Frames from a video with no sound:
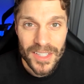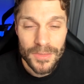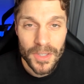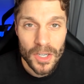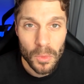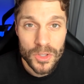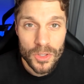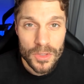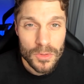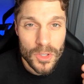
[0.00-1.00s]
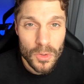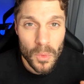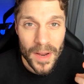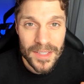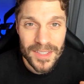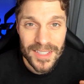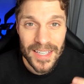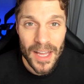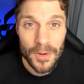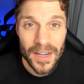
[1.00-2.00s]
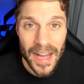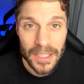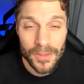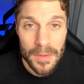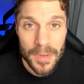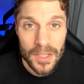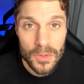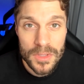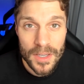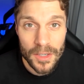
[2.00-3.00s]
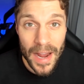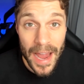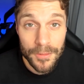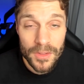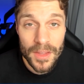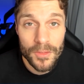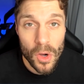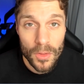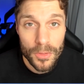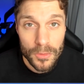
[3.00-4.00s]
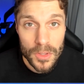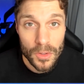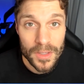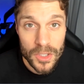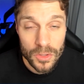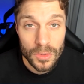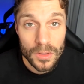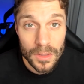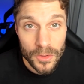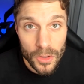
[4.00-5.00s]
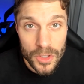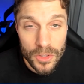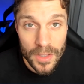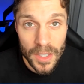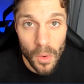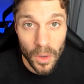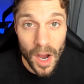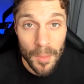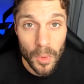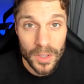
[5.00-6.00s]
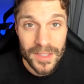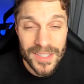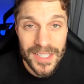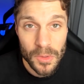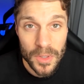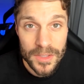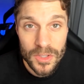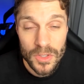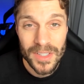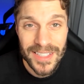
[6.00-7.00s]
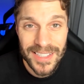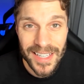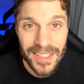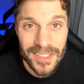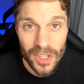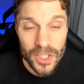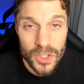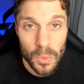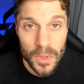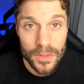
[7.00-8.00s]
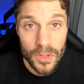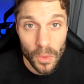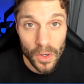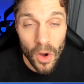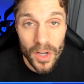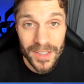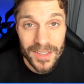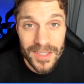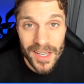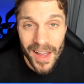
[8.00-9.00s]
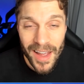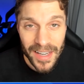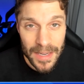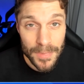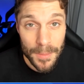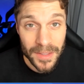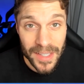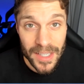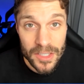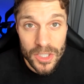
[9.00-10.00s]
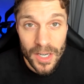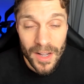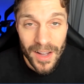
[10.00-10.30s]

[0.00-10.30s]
In this video, we'll show you two ways to send out an ActiveCampaign newsletter after they've gone through your initial nurturing or onboarding sequence so you can stay in touch with your audience and keep them engaged.